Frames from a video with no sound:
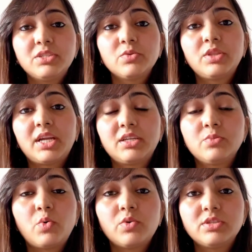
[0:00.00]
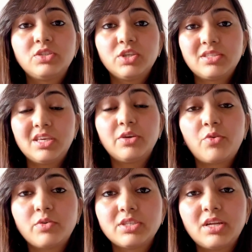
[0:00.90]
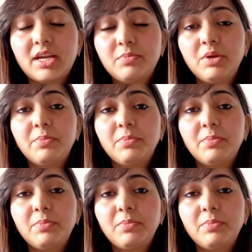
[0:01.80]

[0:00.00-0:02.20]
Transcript: so that was just the gross anatomy